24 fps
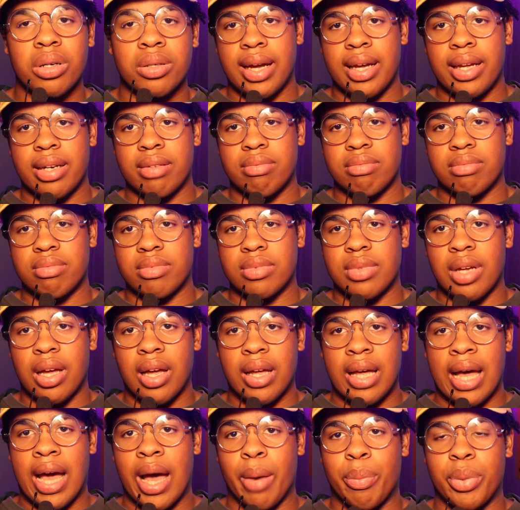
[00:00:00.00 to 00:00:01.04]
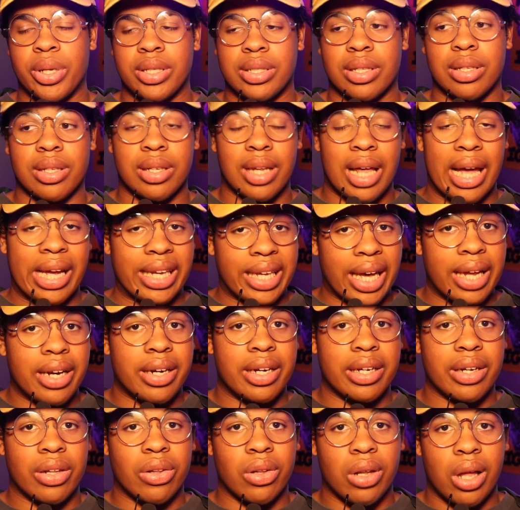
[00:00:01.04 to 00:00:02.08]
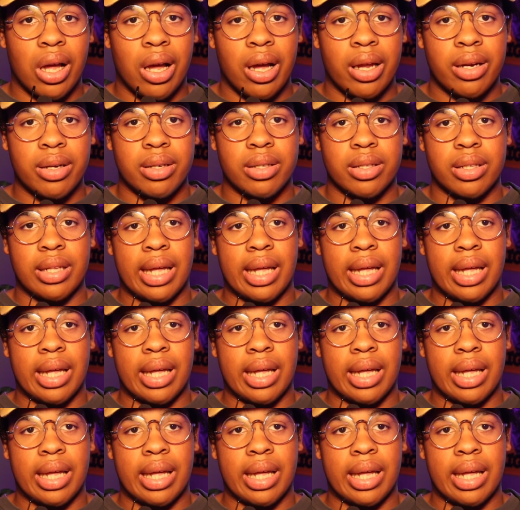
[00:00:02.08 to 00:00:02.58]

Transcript: I happen to like editing a lot.